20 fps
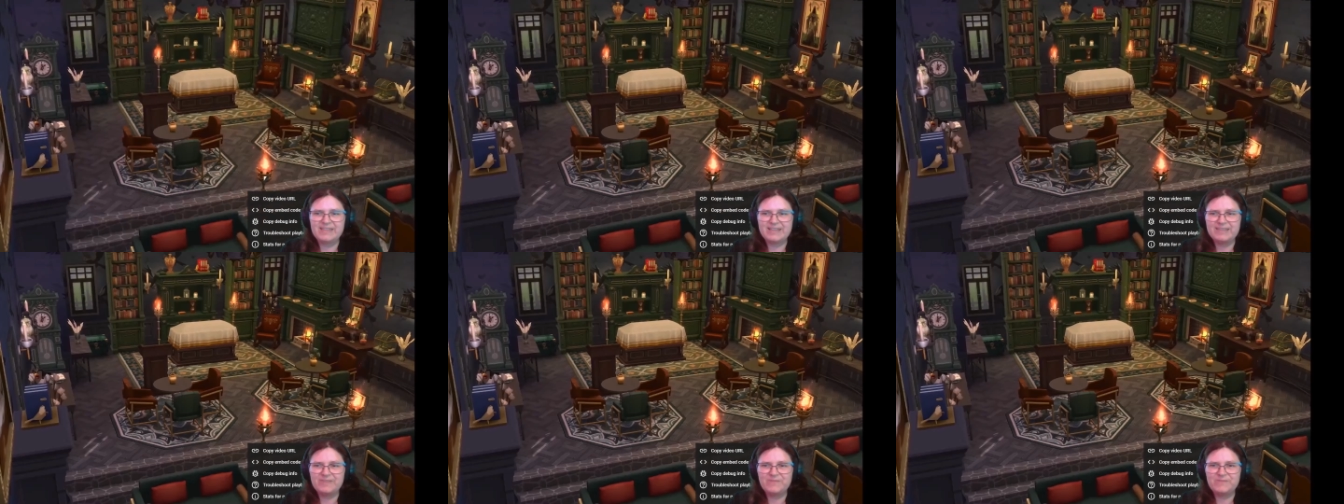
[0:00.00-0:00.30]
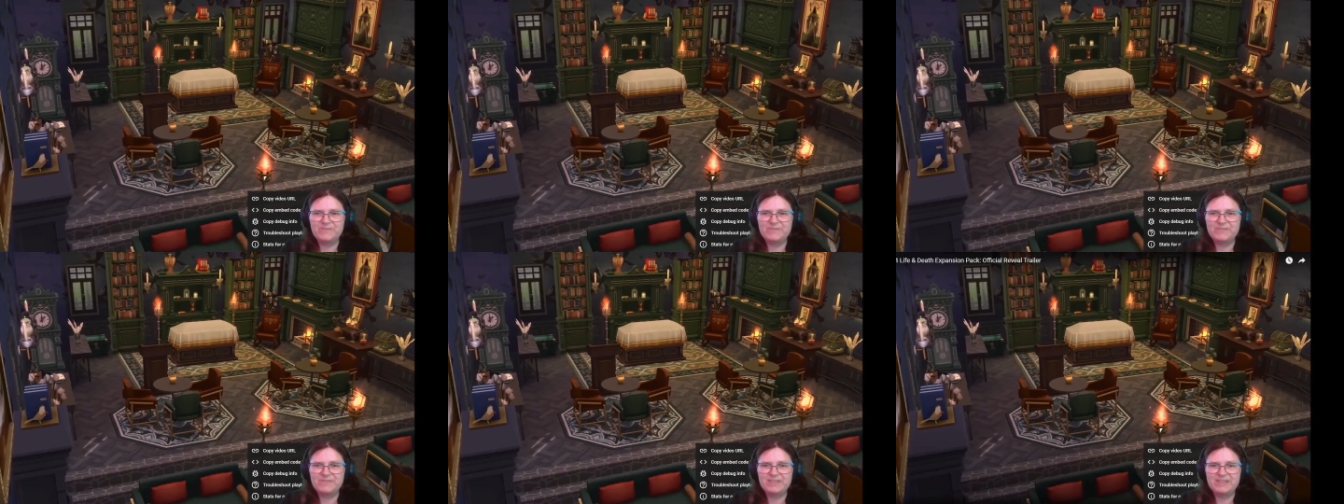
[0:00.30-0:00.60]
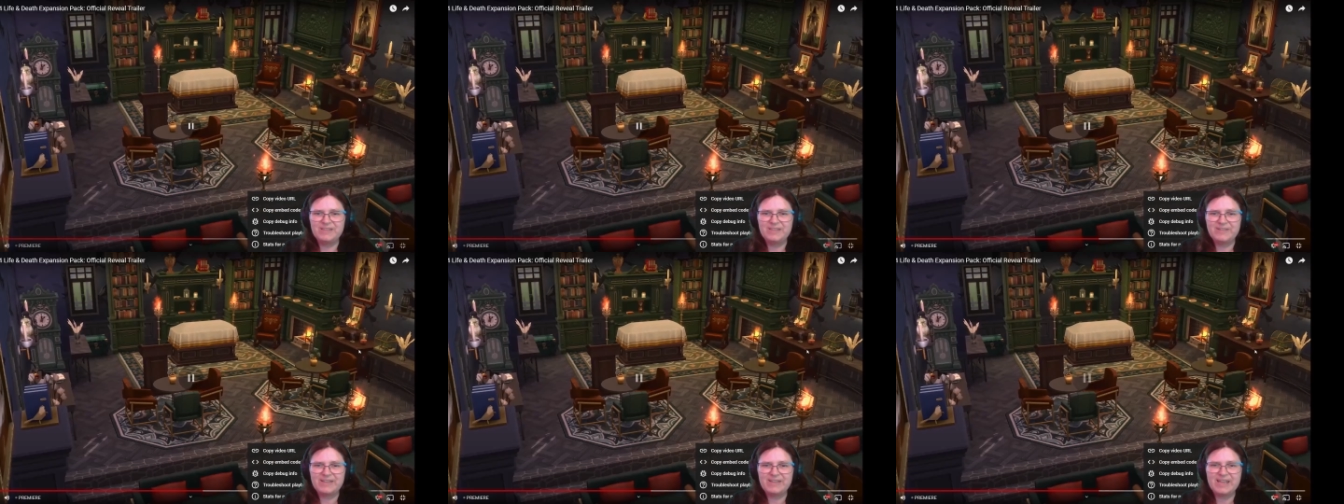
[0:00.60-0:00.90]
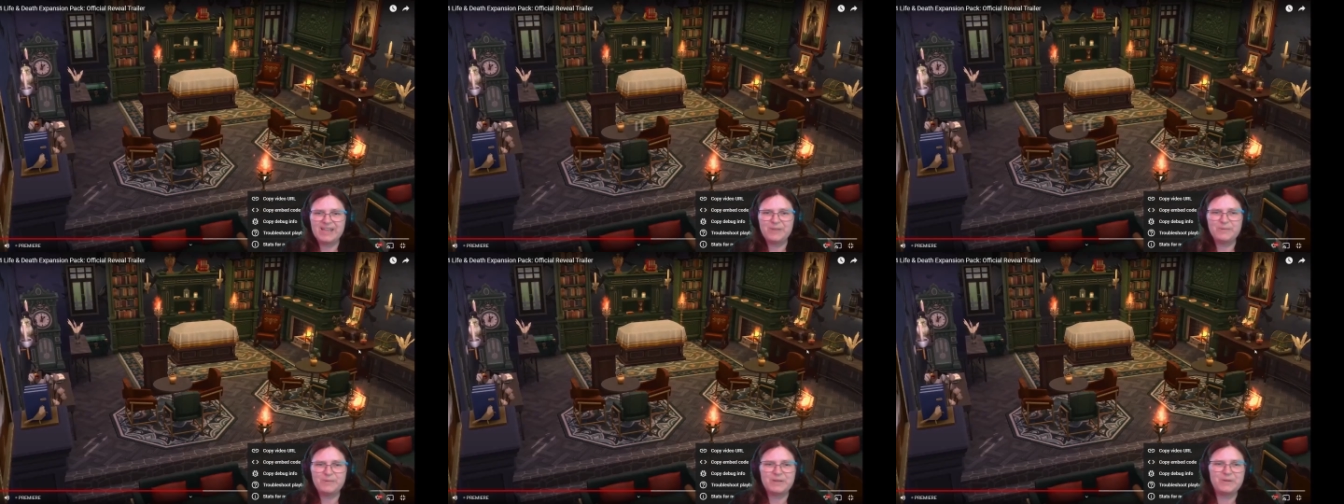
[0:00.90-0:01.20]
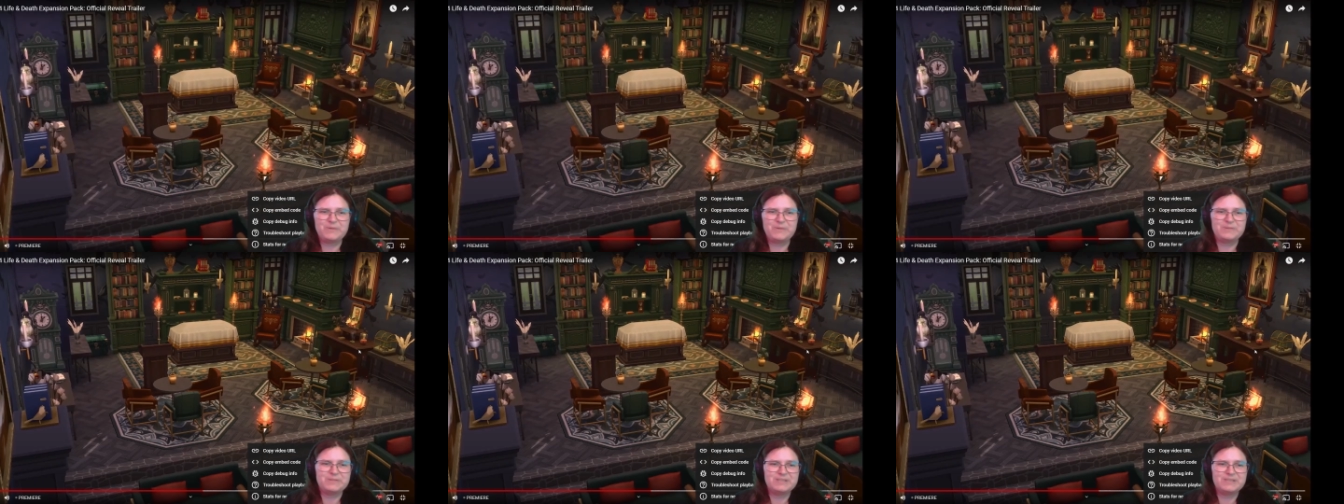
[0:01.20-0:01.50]
the okay here we
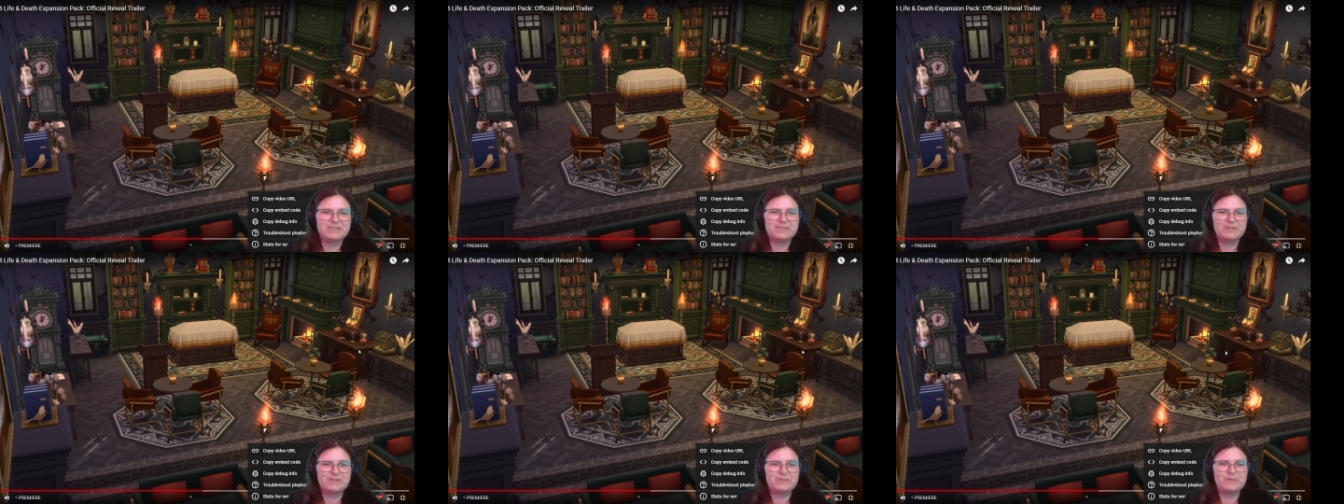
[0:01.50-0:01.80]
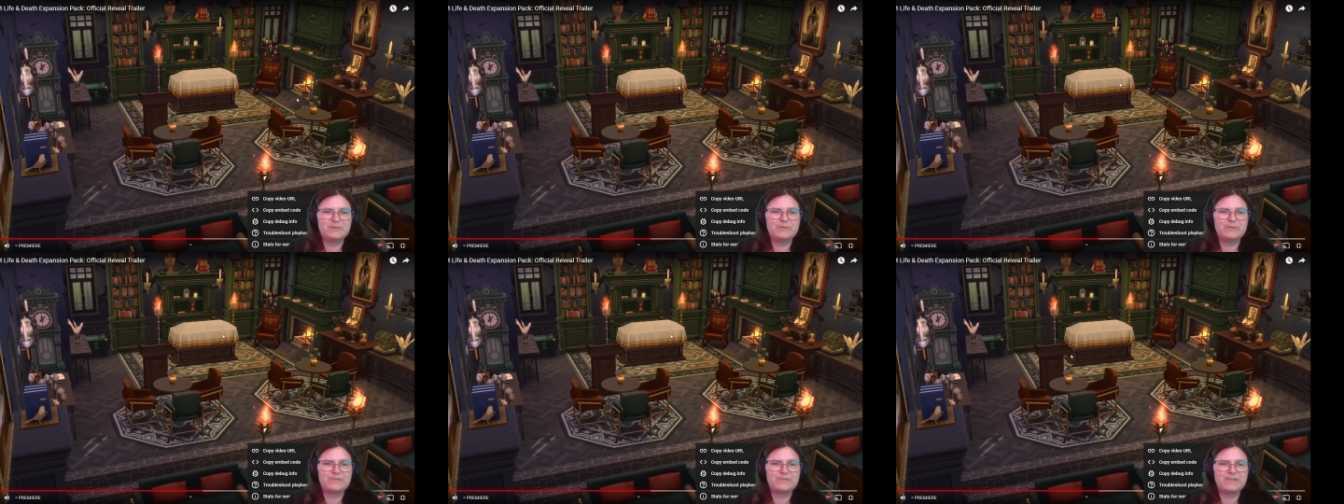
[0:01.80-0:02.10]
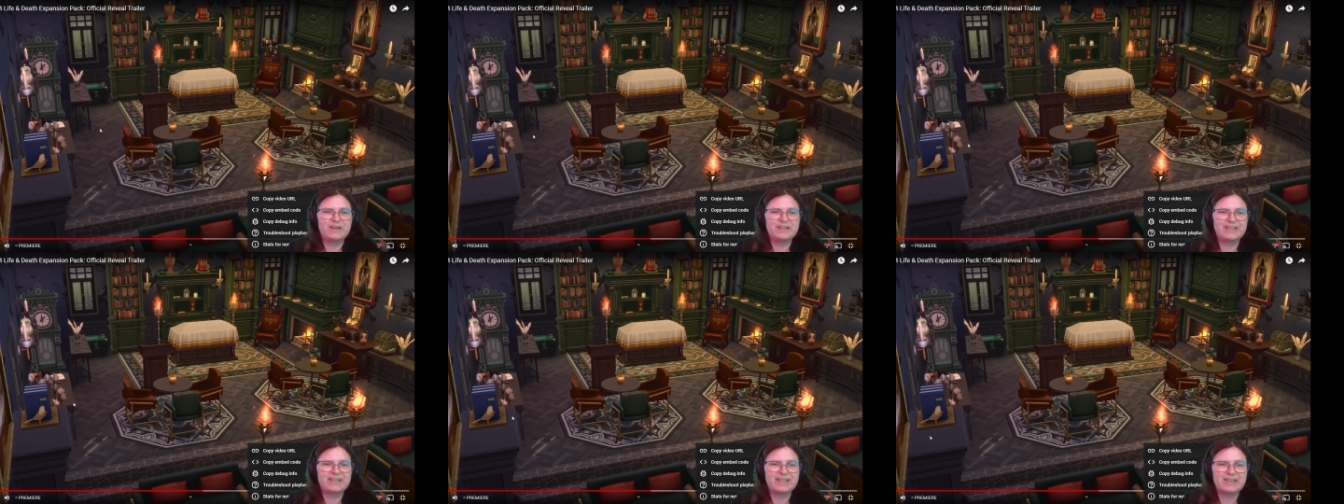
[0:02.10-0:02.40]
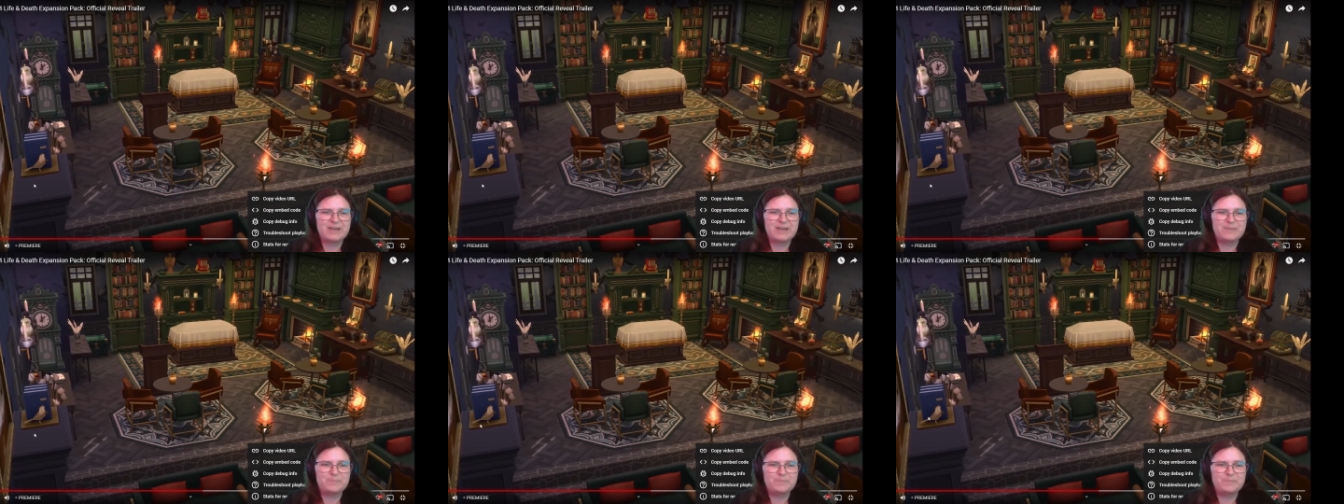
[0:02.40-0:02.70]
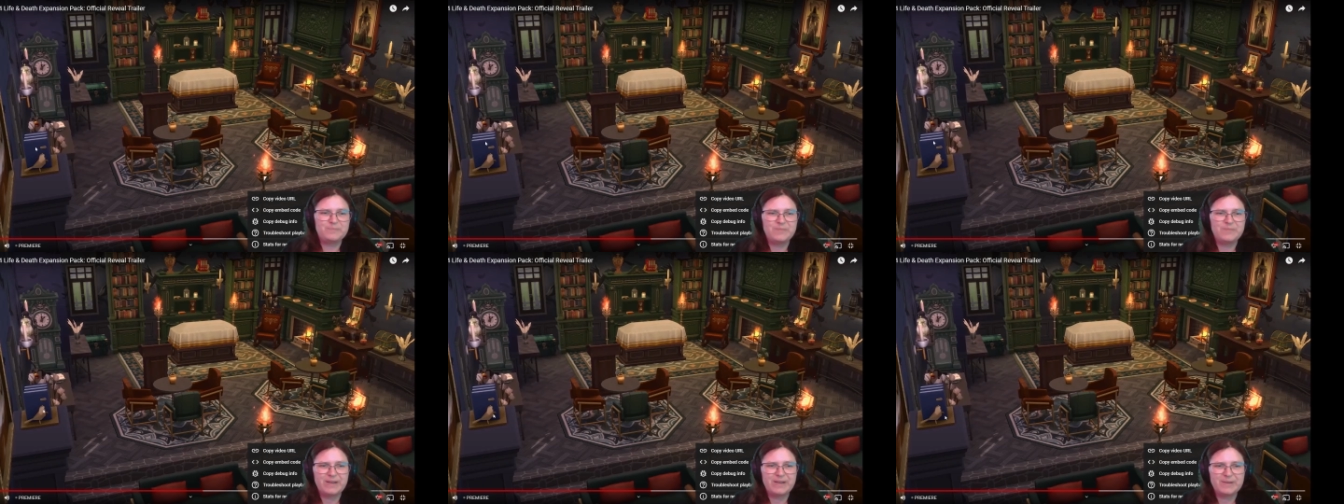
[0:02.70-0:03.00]
go so we've got like a,